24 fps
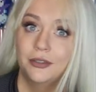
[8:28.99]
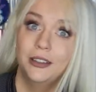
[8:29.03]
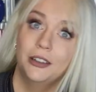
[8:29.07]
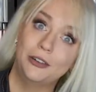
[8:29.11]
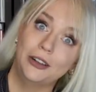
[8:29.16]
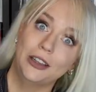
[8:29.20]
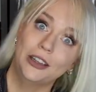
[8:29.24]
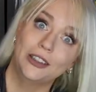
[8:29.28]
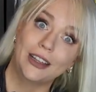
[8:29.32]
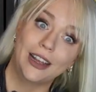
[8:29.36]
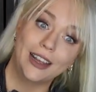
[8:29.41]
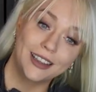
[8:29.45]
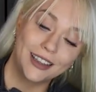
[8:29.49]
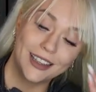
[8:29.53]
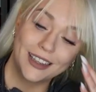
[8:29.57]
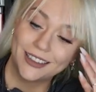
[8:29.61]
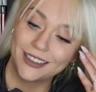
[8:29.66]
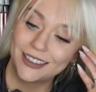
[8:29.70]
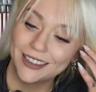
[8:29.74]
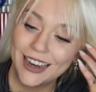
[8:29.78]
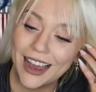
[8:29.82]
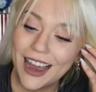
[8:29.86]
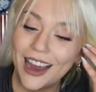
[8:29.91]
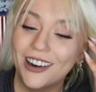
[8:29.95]
No, well, I
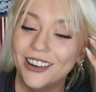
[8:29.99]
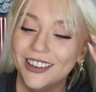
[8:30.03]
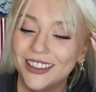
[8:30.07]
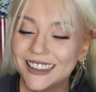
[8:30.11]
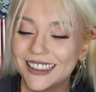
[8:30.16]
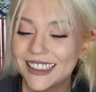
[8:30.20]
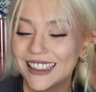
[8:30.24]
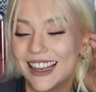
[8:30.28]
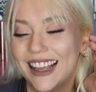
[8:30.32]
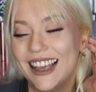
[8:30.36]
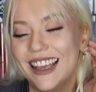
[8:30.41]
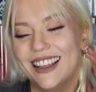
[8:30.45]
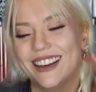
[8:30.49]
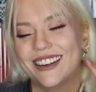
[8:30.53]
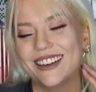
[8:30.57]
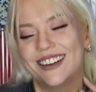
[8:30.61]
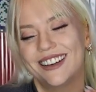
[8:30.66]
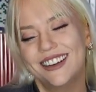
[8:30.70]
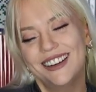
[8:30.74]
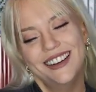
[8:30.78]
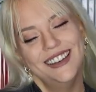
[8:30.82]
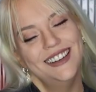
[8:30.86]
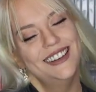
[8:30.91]
guess now it's later.